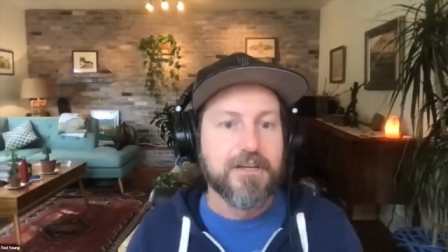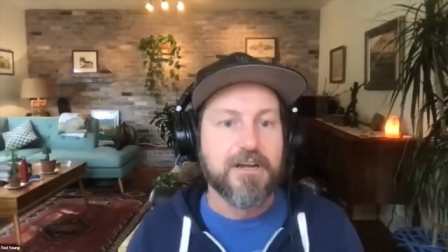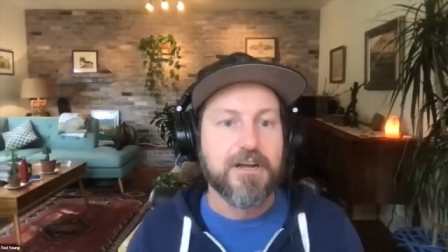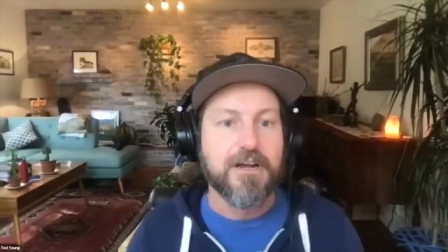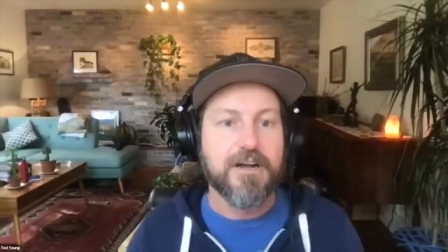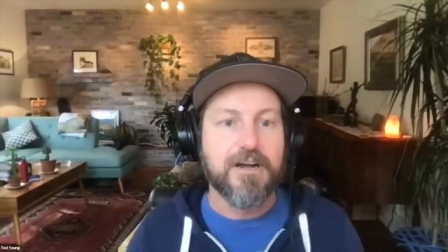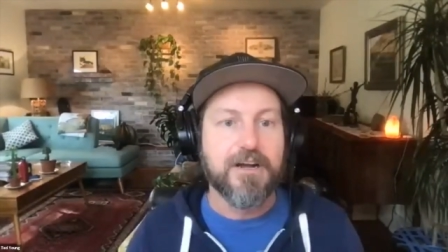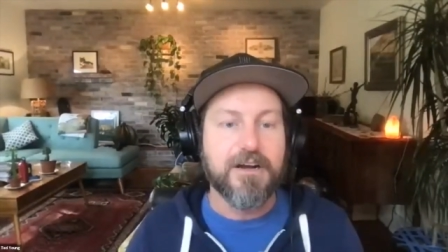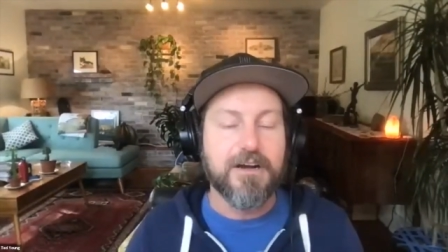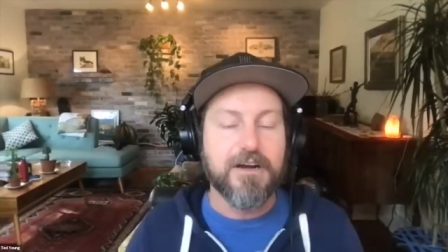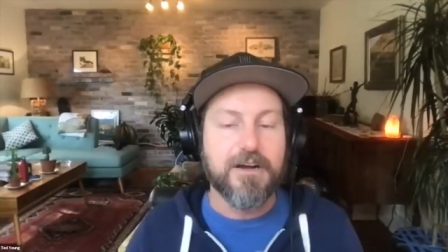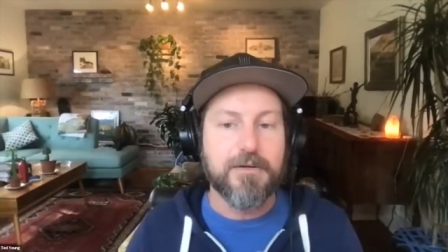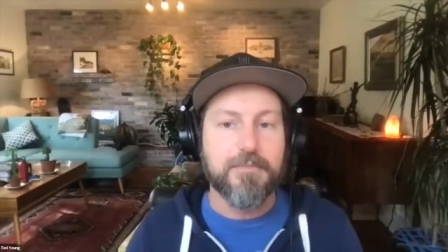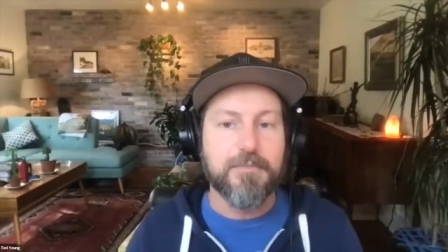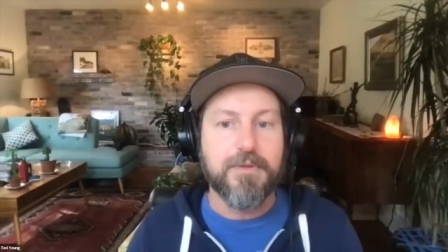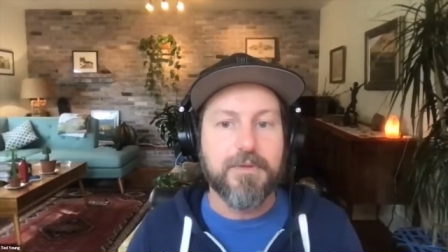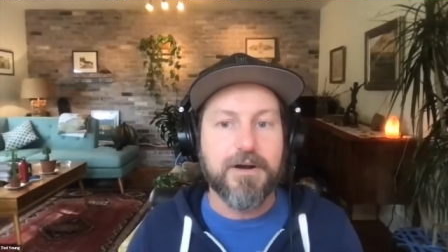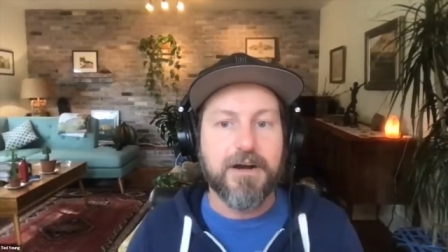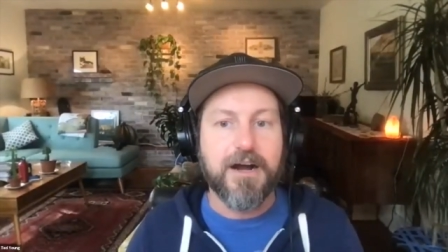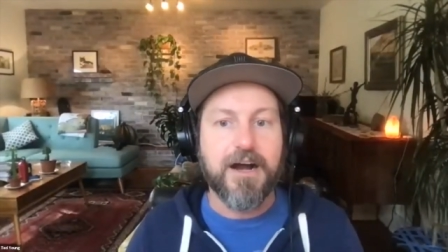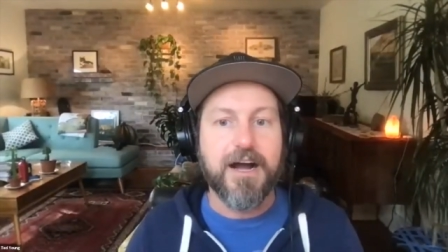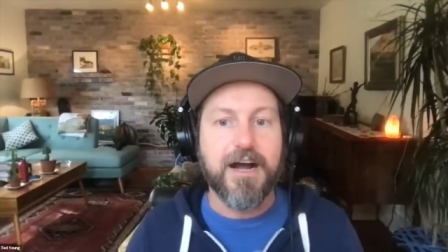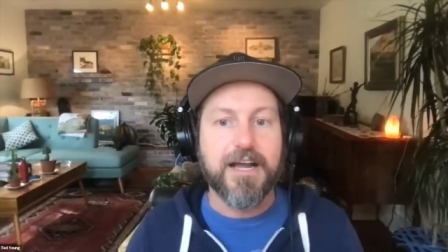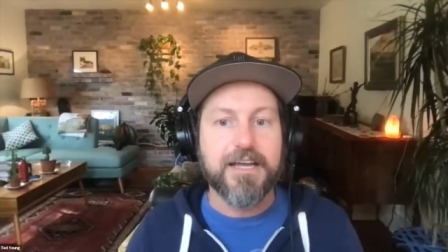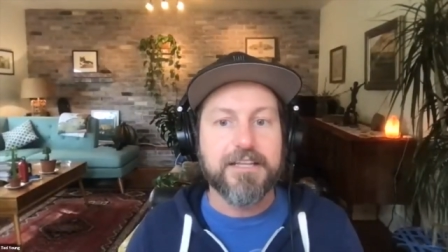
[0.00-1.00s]

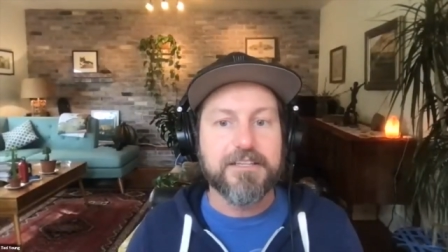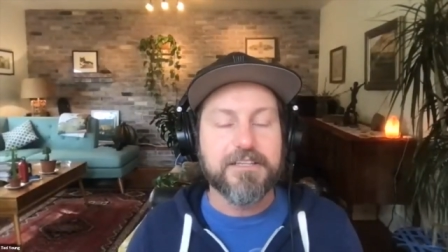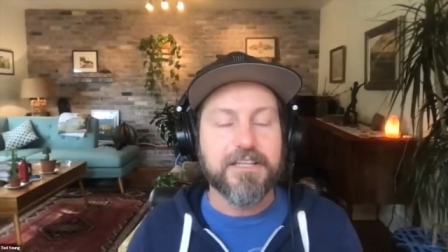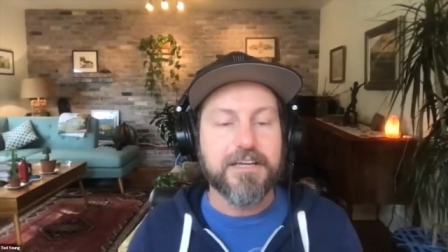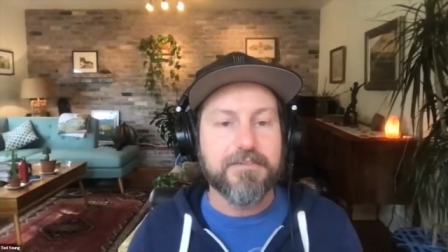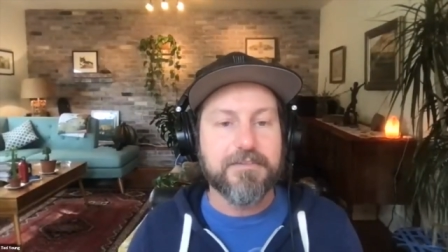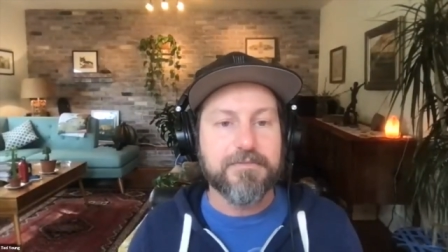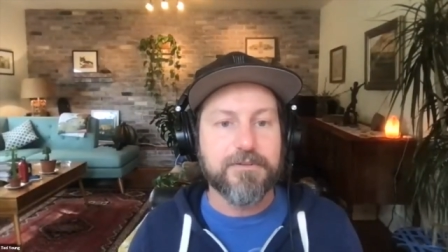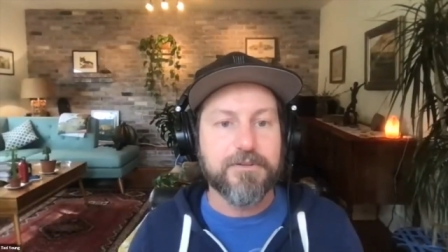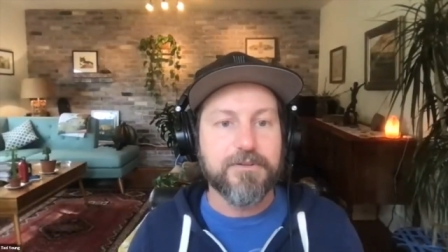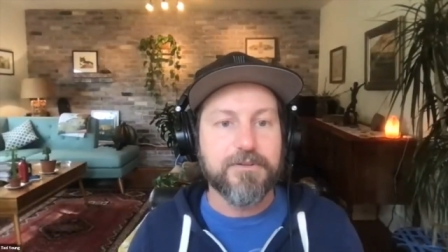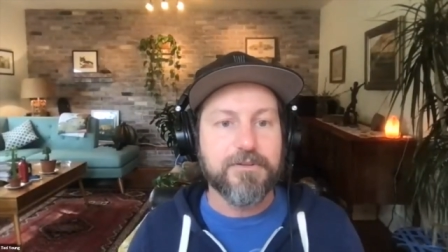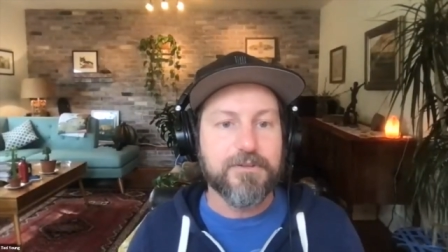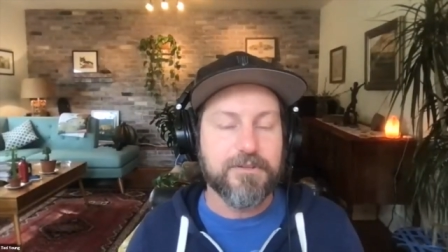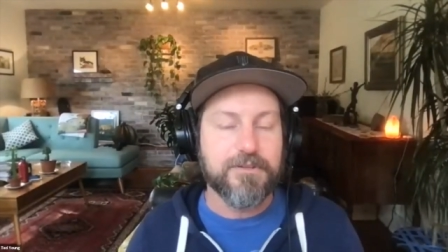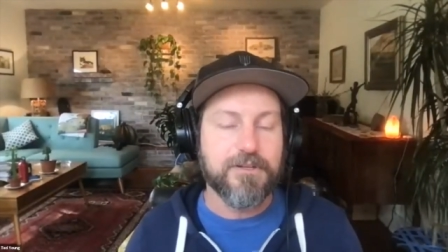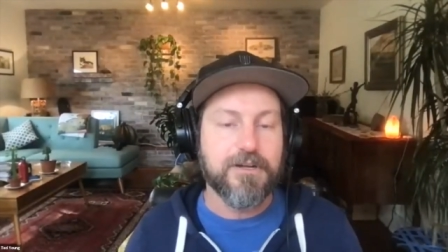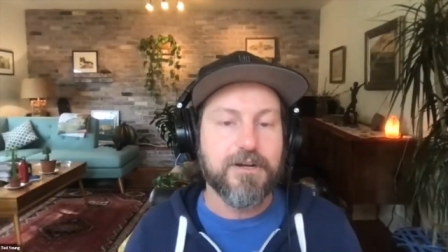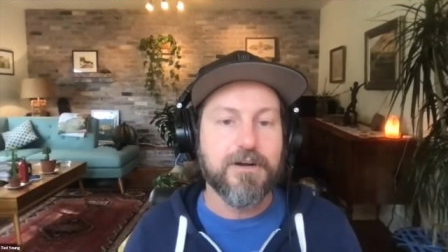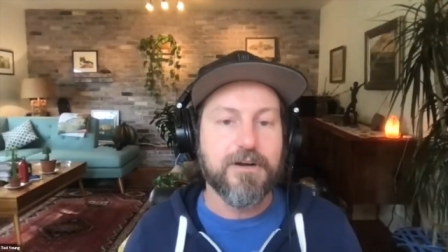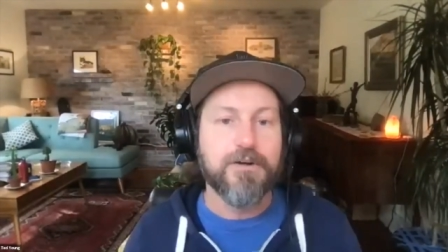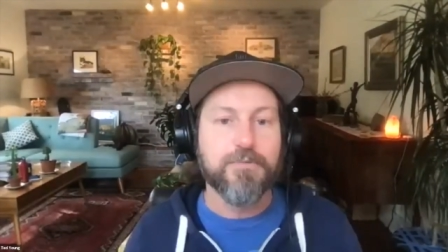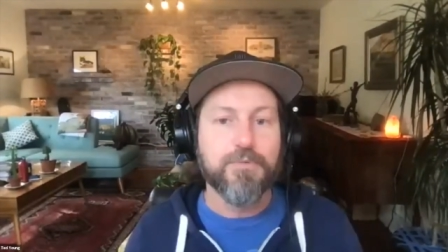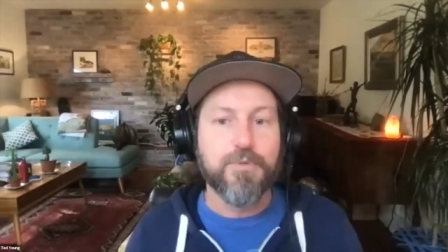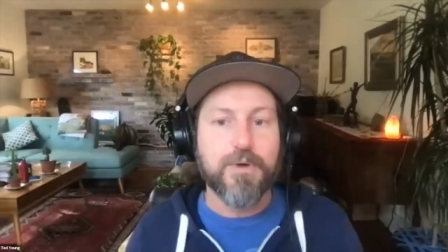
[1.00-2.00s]
high level
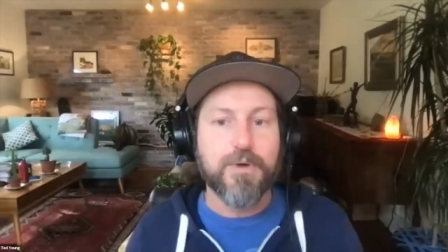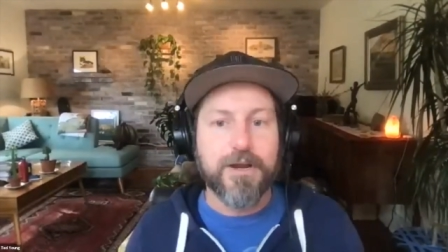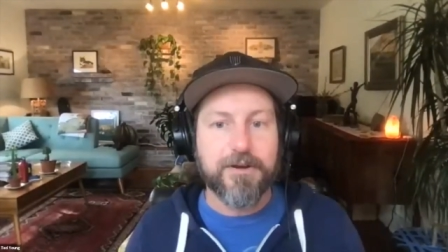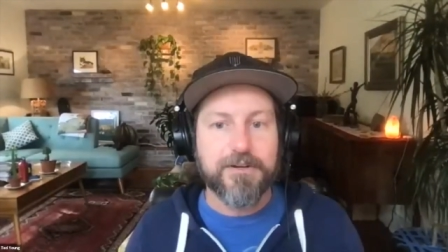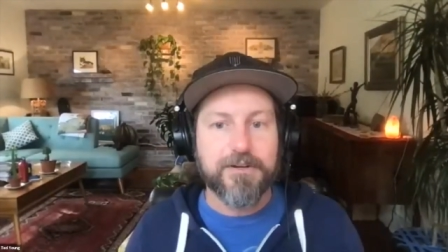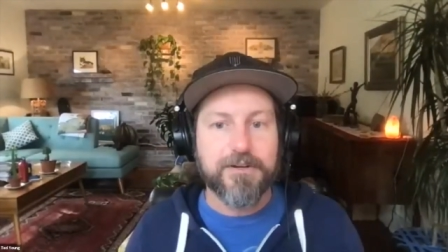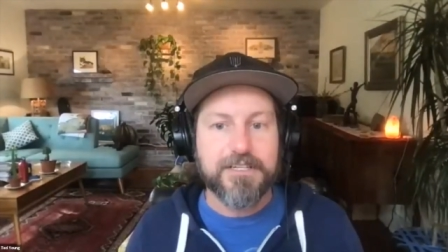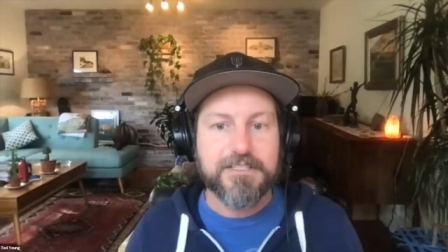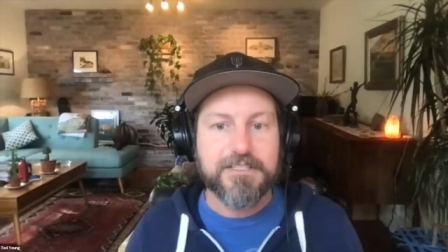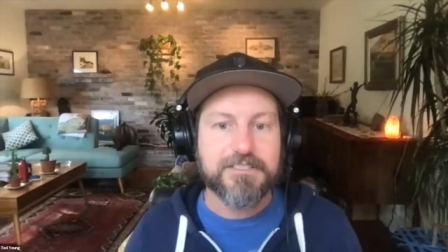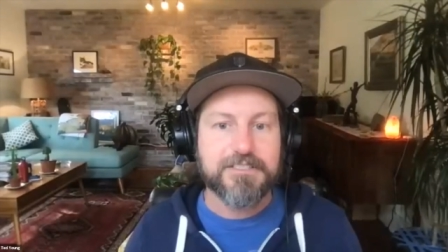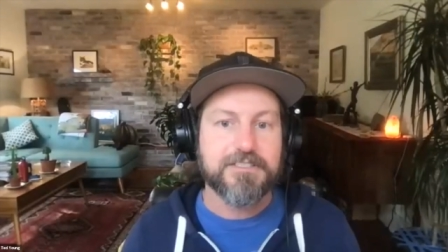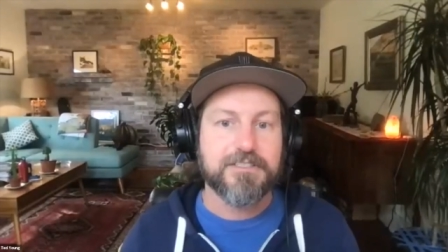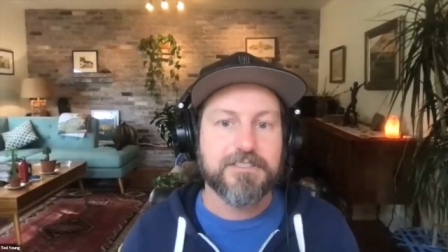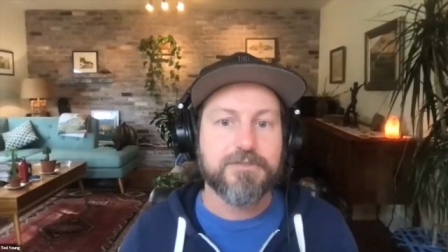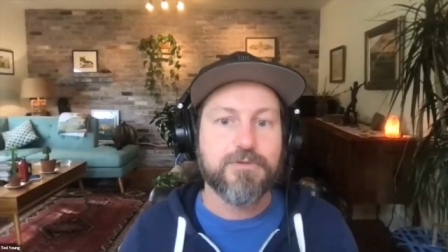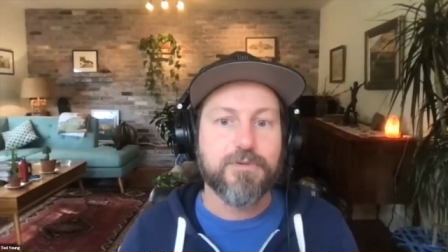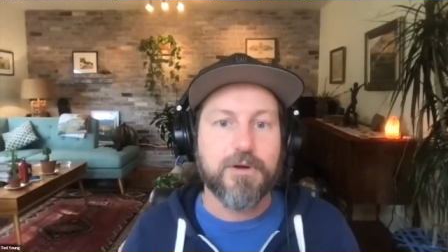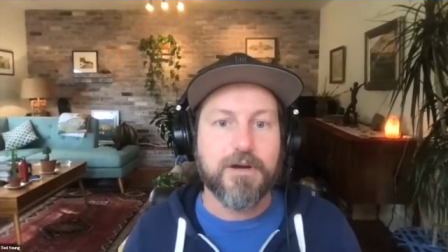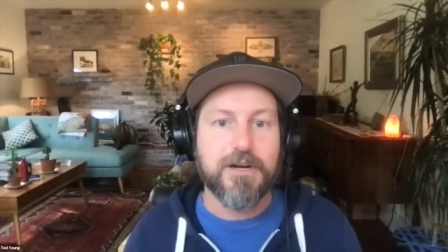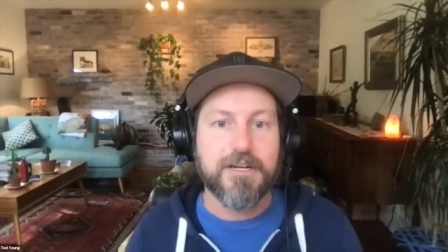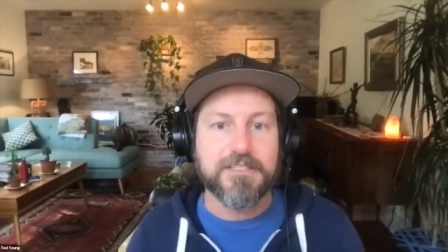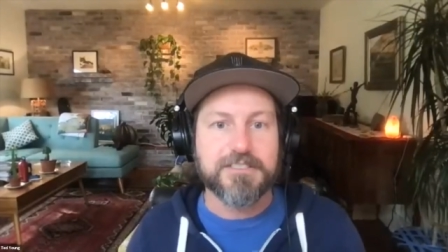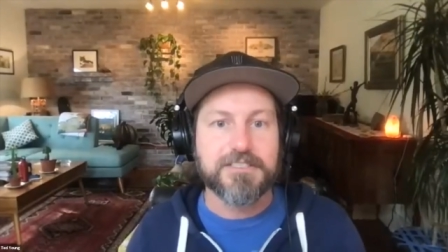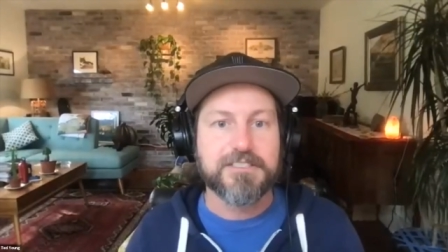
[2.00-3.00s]
awareness
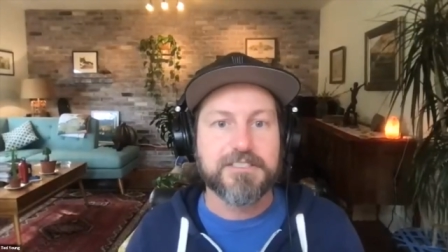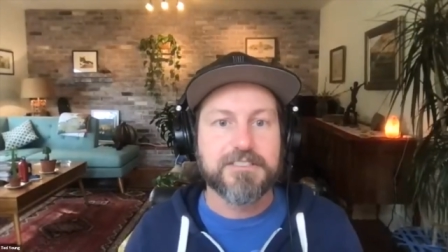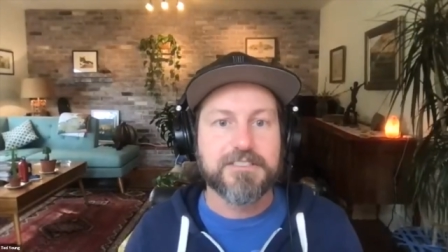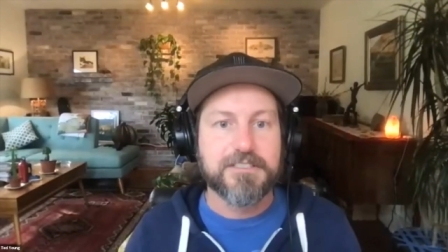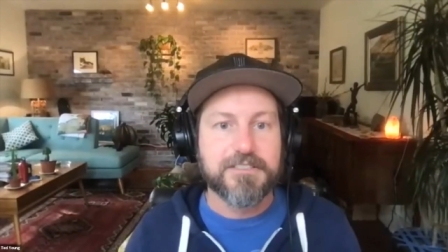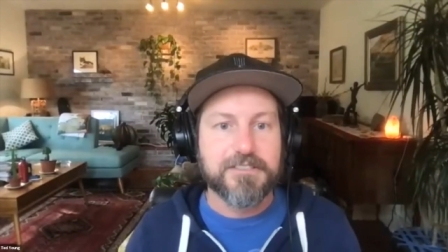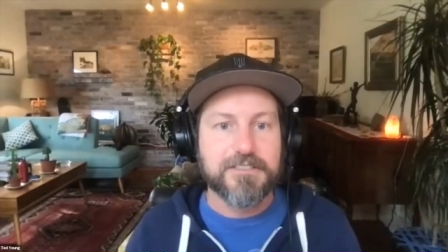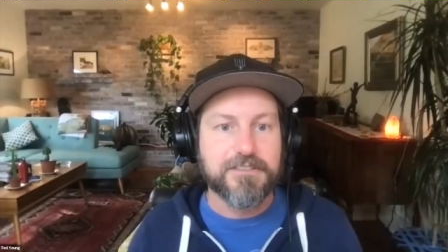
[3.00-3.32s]
across